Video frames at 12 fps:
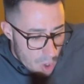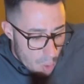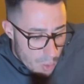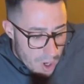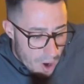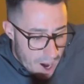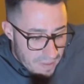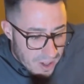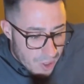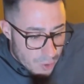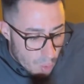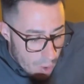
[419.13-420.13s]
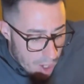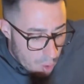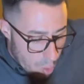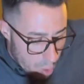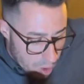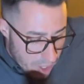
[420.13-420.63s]
We are having a direct
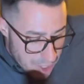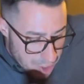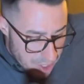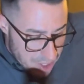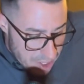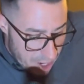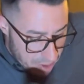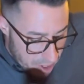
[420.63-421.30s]
correlation to South